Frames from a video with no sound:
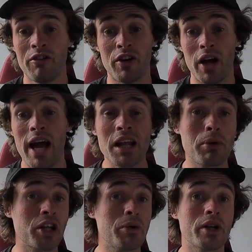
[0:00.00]
For
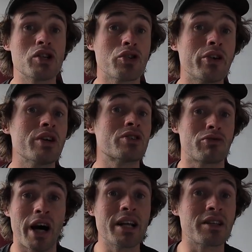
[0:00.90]
anybody who enjoys
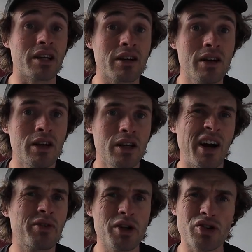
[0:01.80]
writing, you
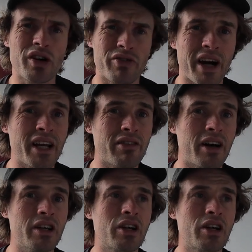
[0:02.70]
have to enjoy writing, right?